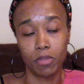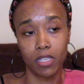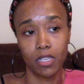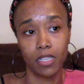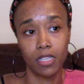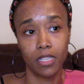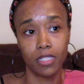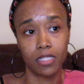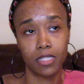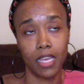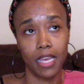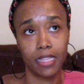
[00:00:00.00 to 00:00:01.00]
because
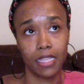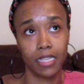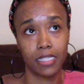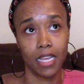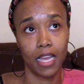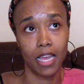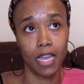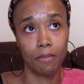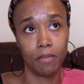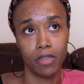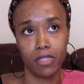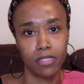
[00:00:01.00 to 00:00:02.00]
at that
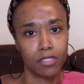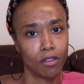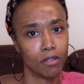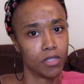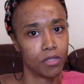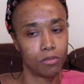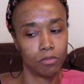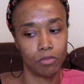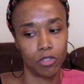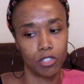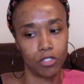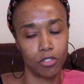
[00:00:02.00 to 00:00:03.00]
time, and this is only,
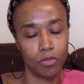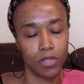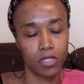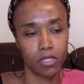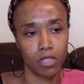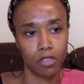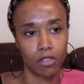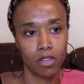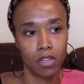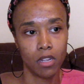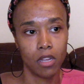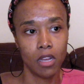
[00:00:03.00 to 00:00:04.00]
what, 2 weeks later?
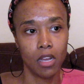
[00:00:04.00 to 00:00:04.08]
1